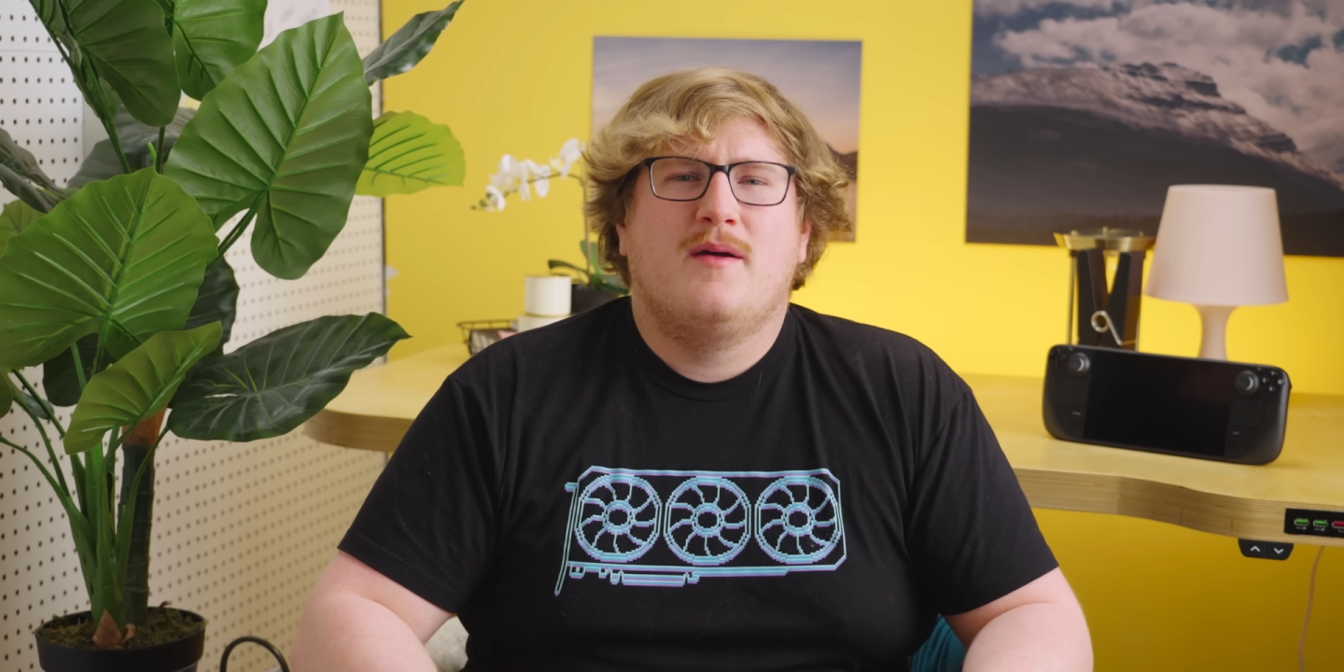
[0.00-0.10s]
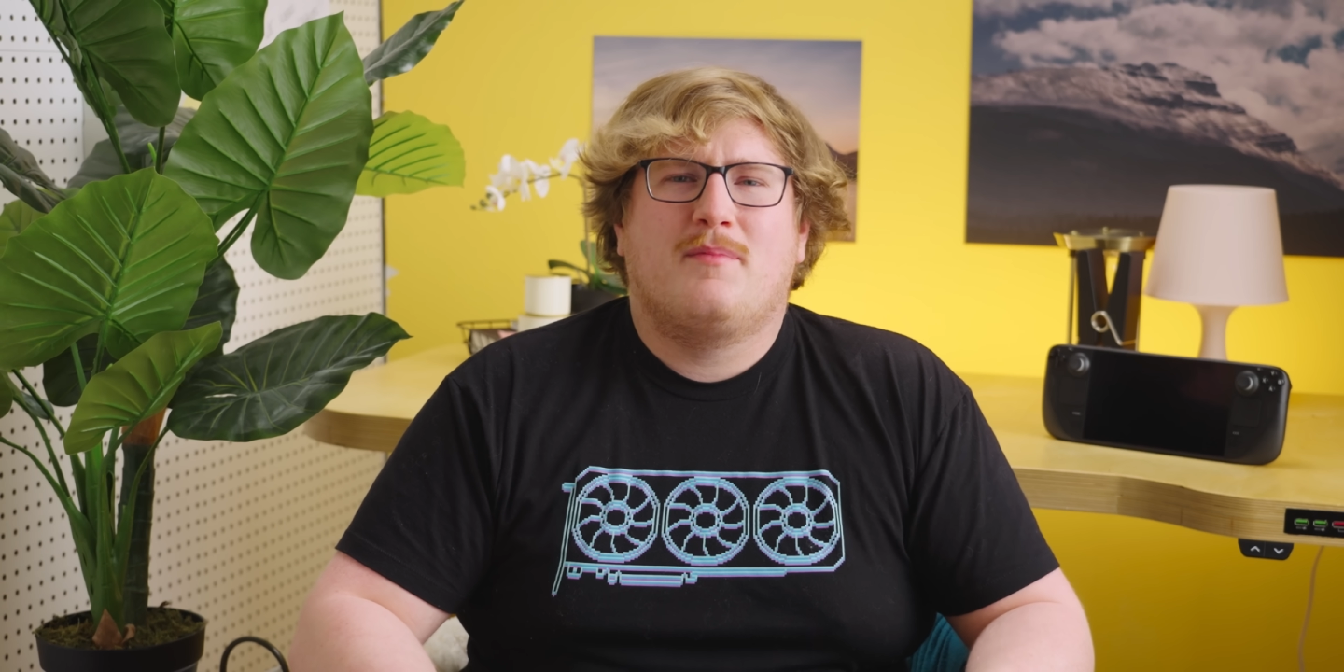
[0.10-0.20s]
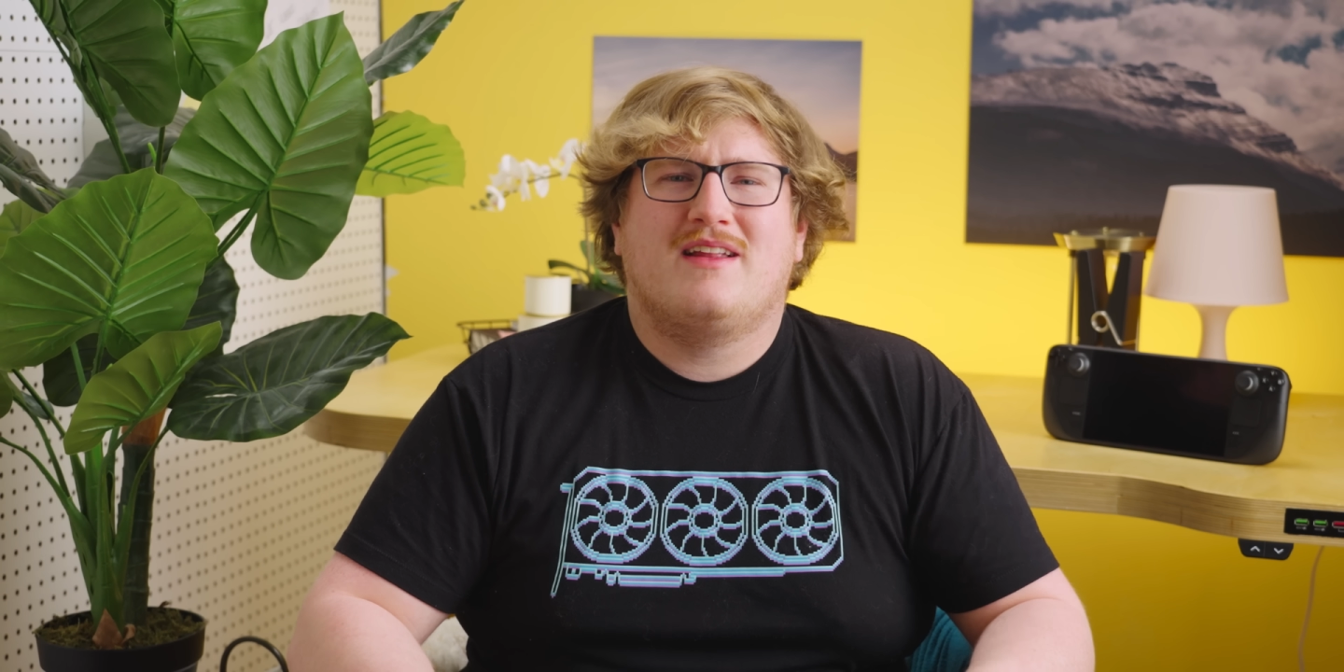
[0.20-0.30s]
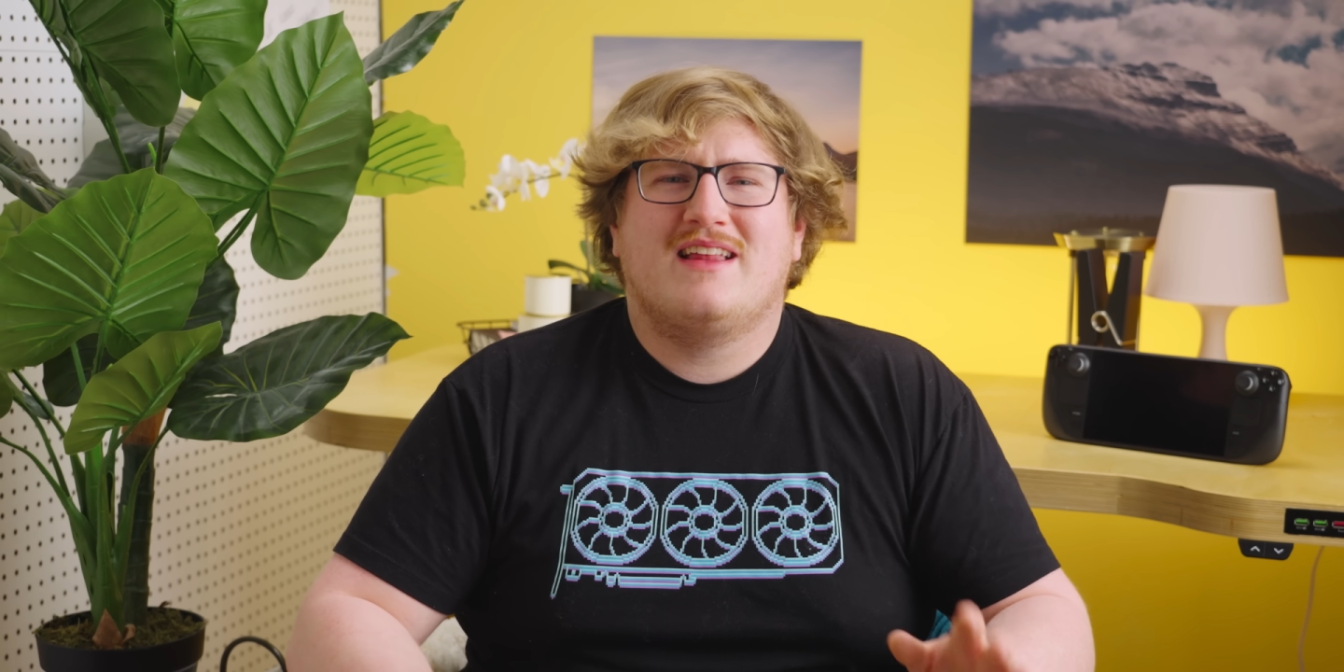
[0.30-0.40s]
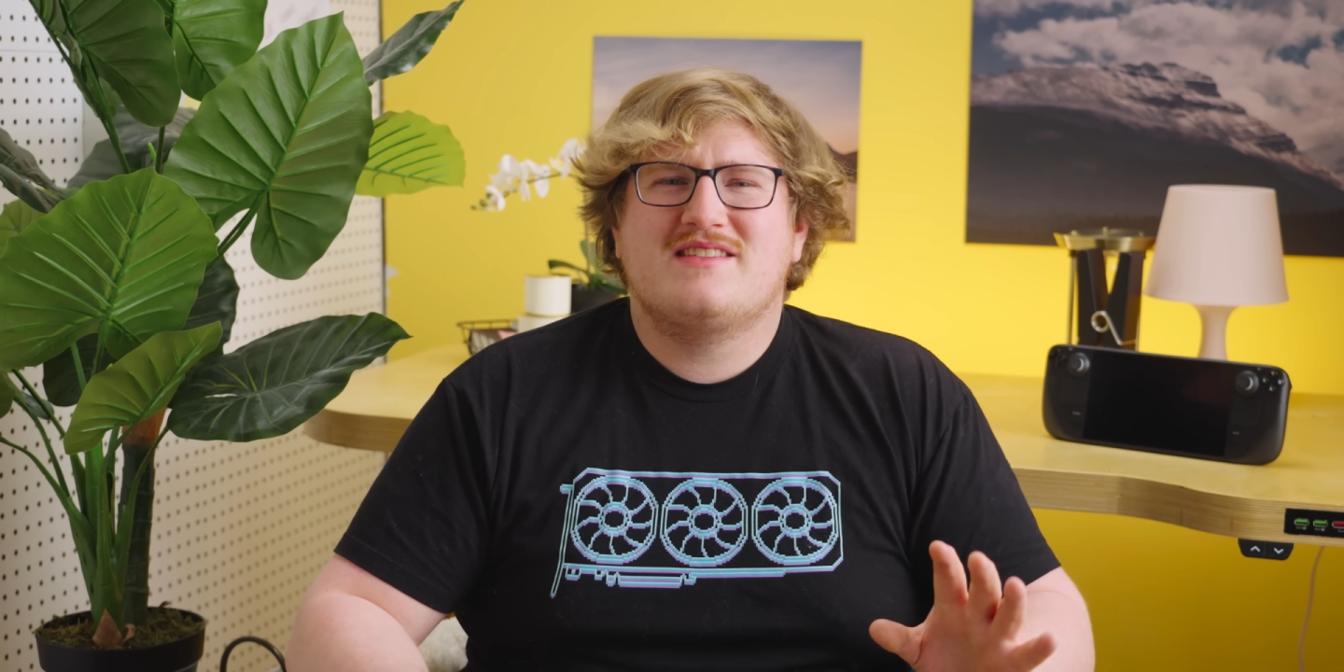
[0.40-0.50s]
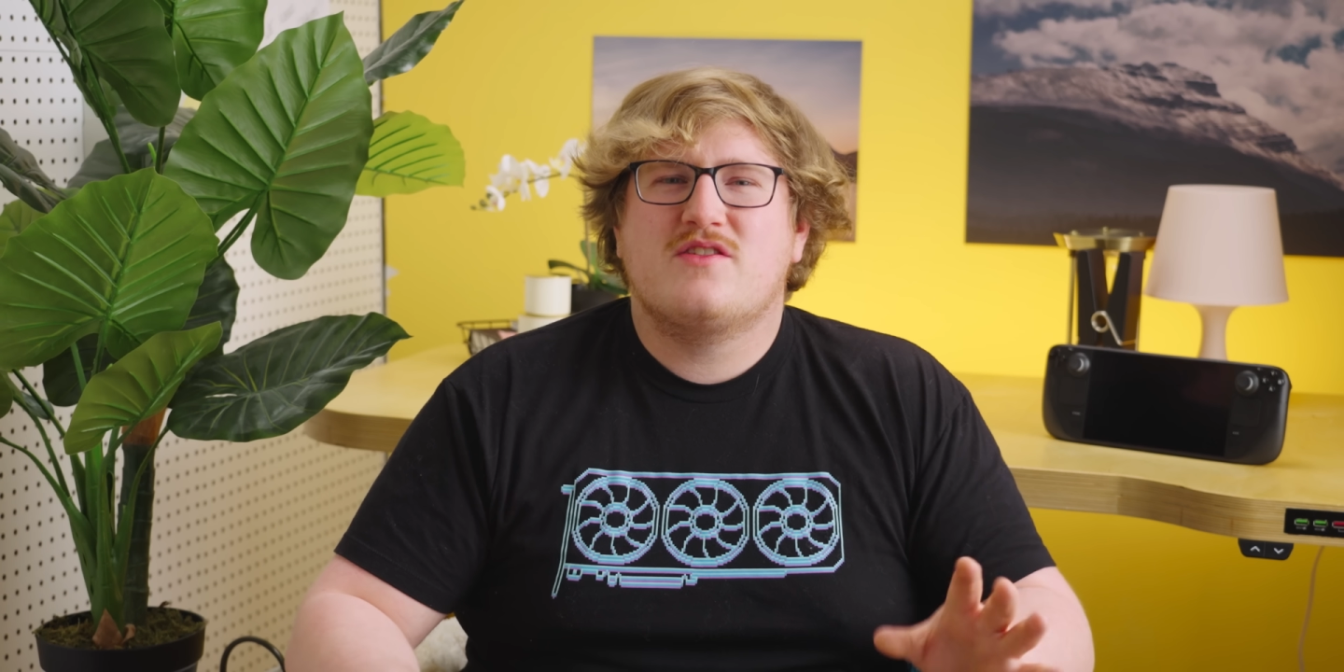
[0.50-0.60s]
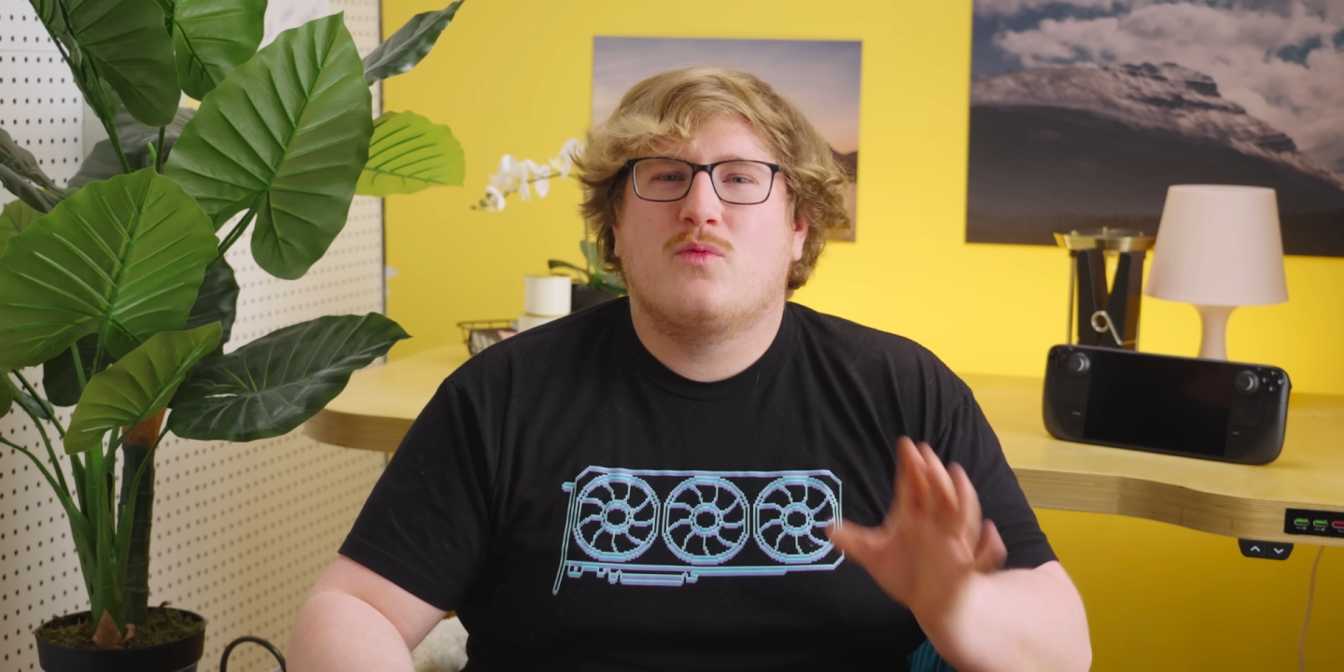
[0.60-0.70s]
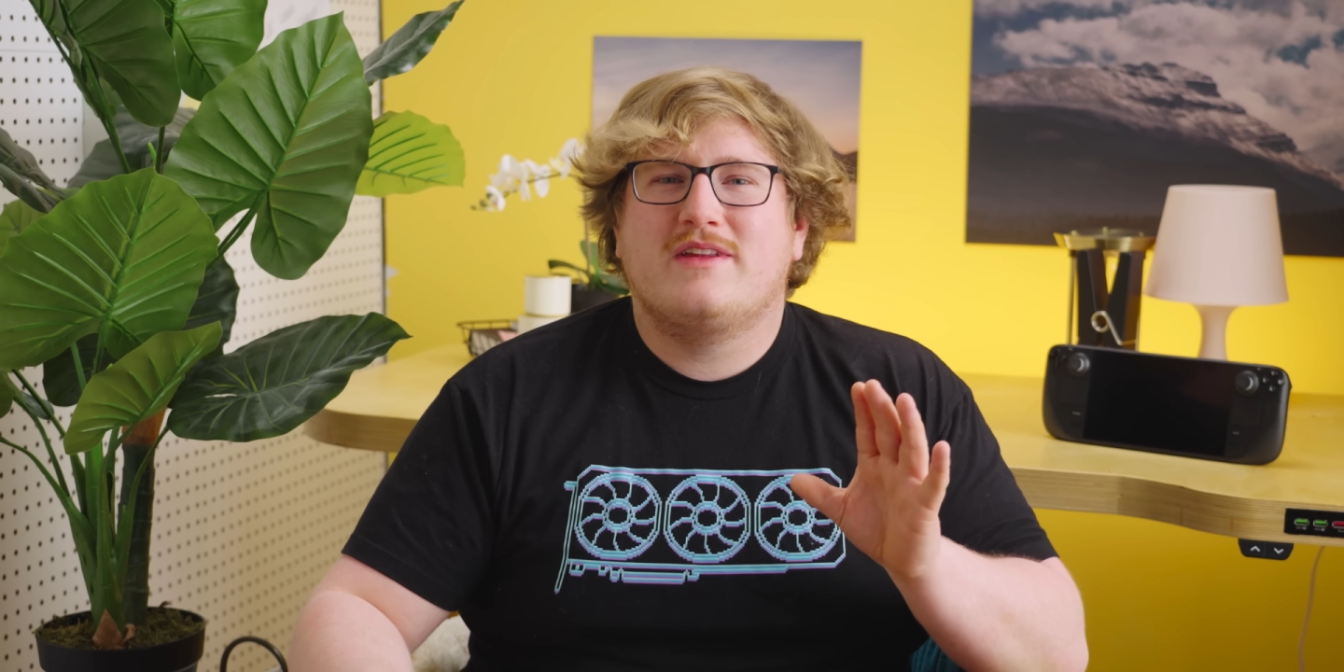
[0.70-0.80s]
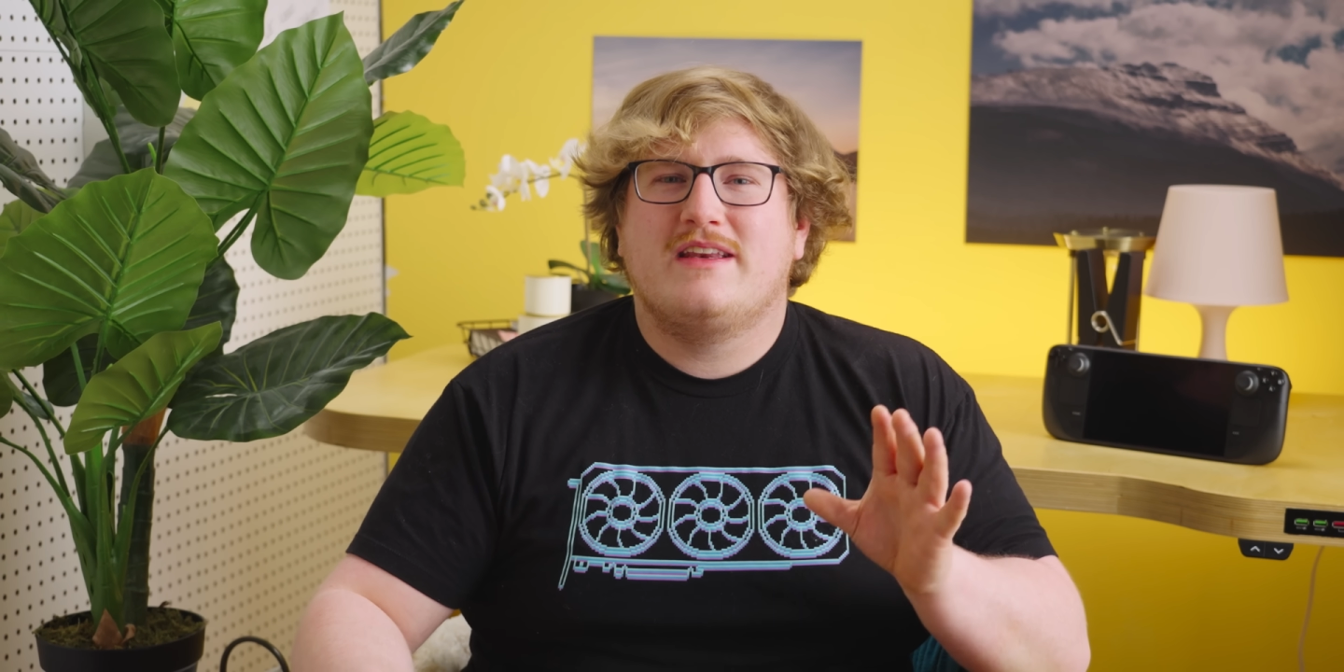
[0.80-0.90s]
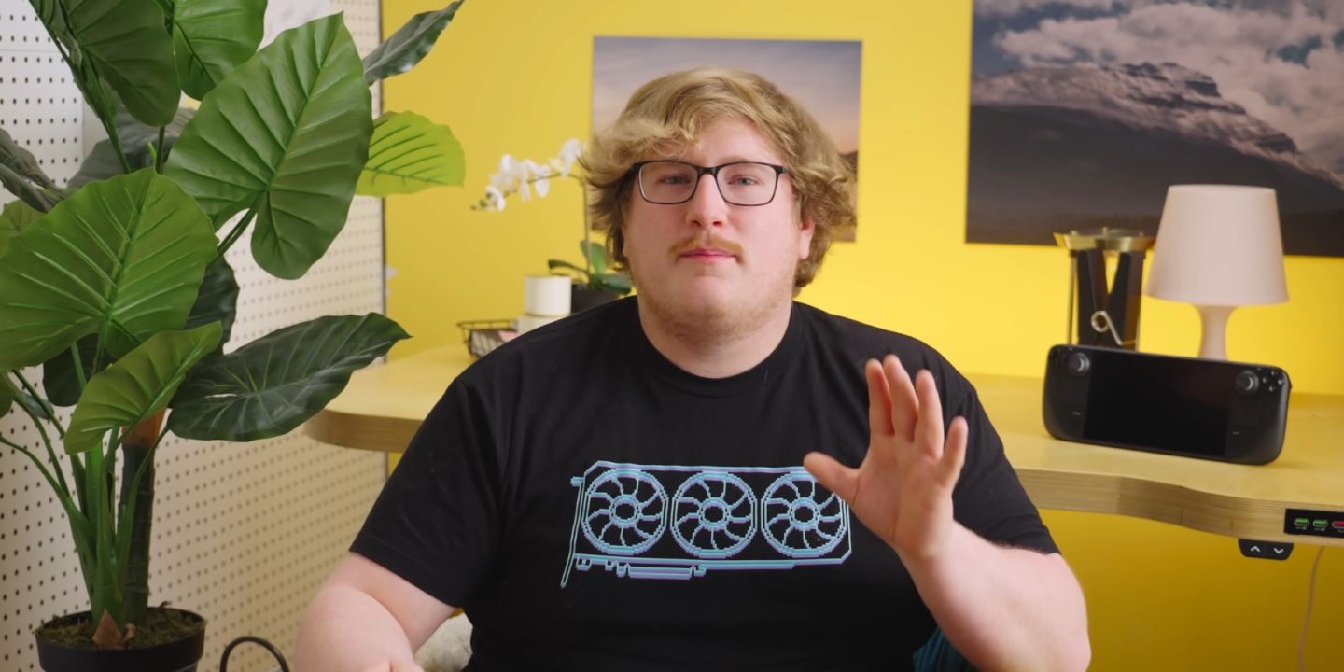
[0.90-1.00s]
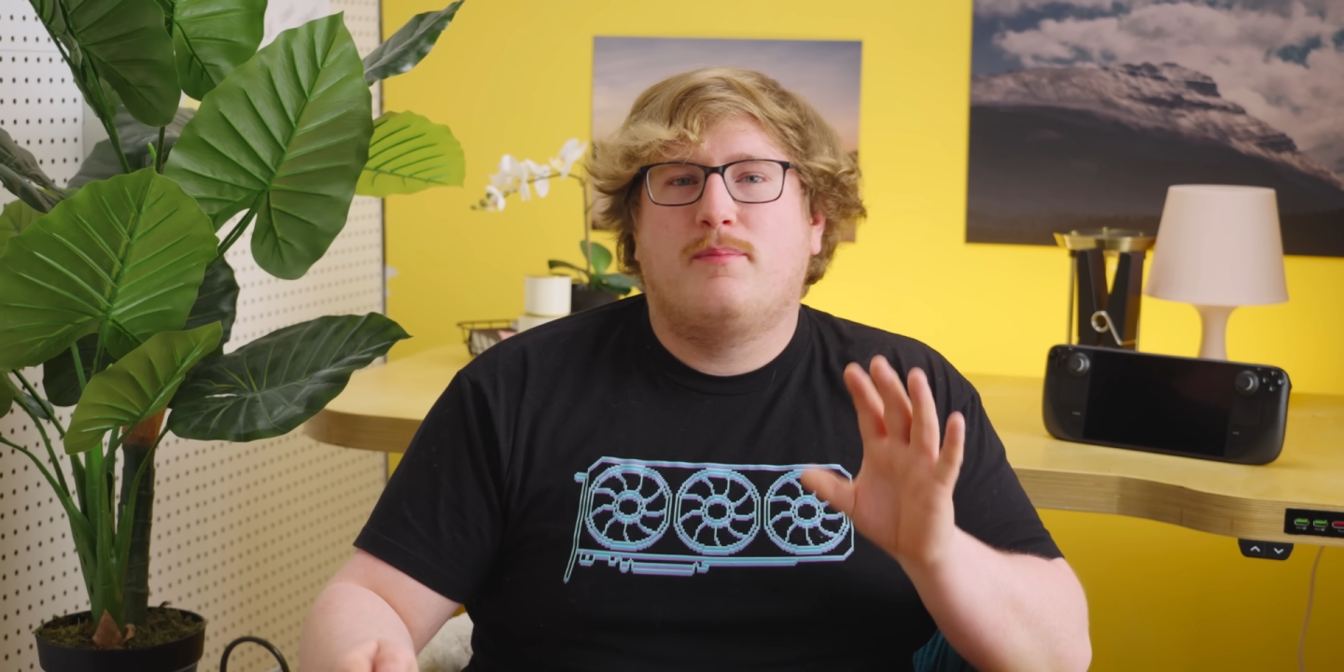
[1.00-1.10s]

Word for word: But unless they're willing to